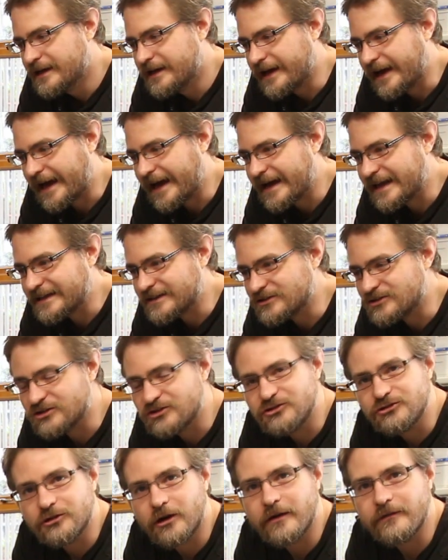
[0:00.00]
and
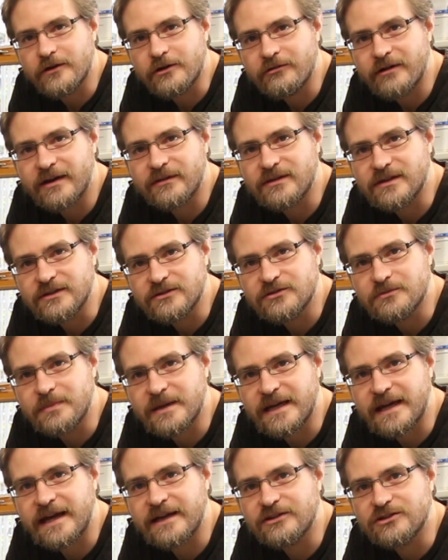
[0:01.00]
just drive it around a little
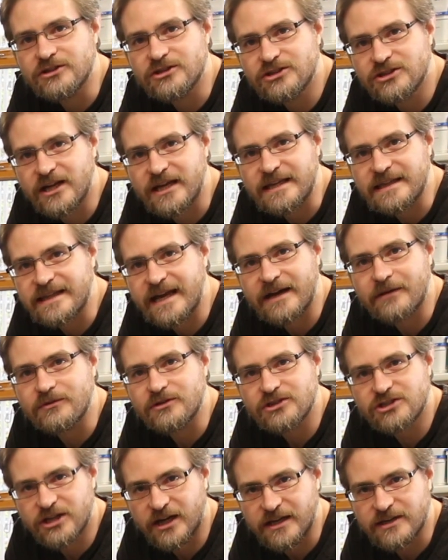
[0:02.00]
bit and just shake down
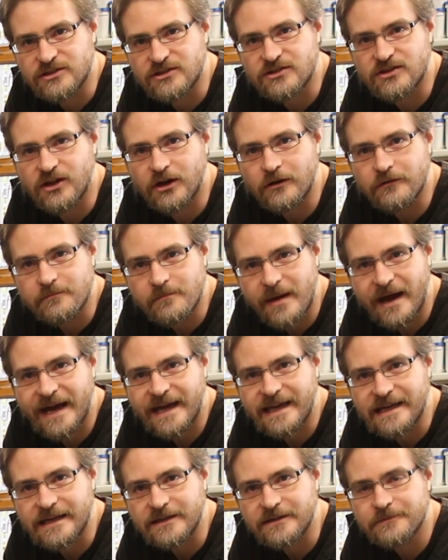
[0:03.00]
the changes that I've
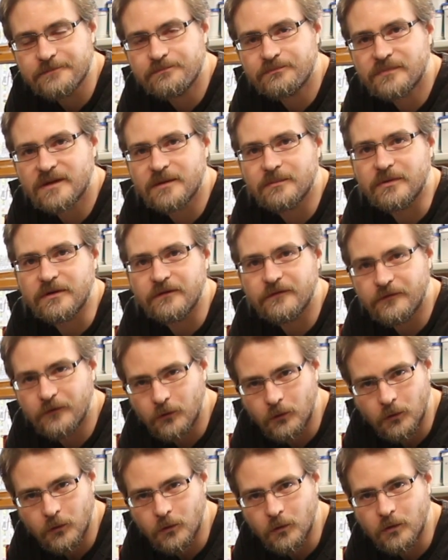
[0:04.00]
made
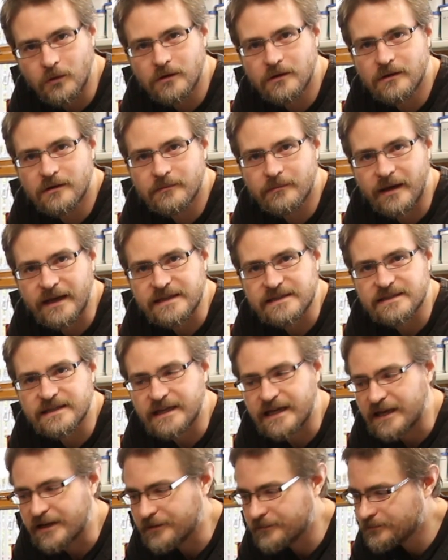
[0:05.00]
before
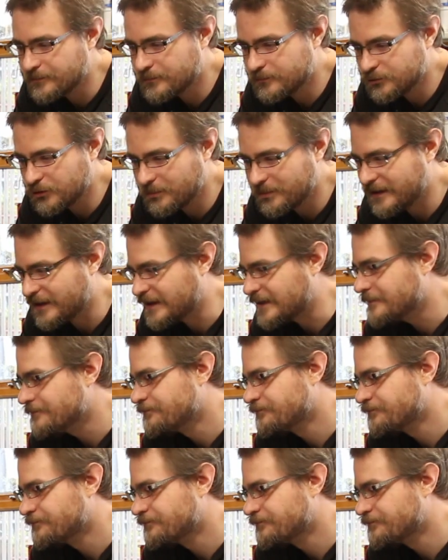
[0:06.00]
painting it properly.